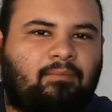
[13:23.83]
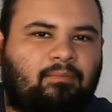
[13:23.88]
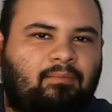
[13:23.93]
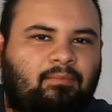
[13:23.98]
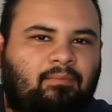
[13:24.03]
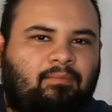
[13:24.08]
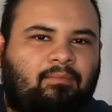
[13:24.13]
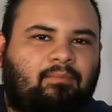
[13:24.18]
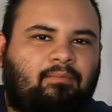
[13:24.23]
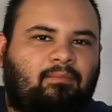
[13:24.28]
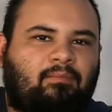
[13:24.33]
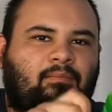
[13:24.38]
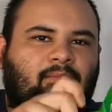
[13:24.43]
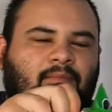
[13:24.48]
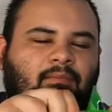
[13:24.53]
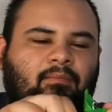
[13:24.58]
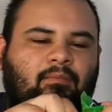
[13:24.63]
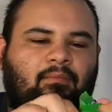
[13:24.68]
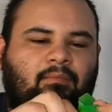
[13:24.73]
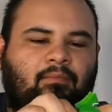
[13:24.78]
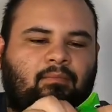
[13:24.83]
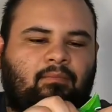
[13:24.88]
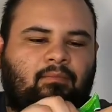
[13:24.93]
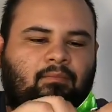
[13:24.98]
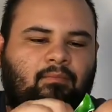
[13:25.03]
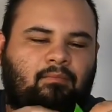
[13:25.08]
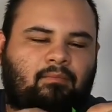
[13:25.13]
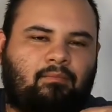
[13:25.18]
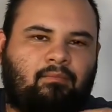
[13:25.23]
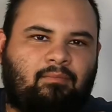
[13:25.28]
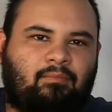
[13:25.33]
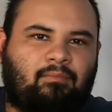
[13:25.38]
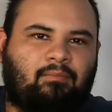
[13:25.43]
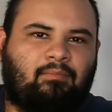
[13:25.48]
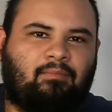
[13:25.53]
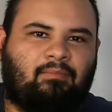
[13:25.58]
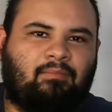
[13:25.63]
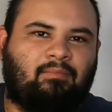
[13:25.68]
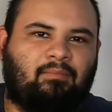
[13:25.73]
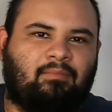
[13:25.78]

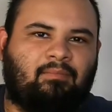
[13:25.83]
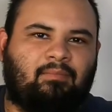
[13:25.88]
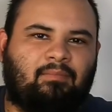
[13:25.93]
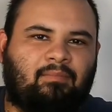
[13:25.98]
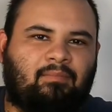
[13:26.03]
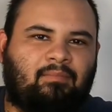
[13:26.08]
The person shown says nothing.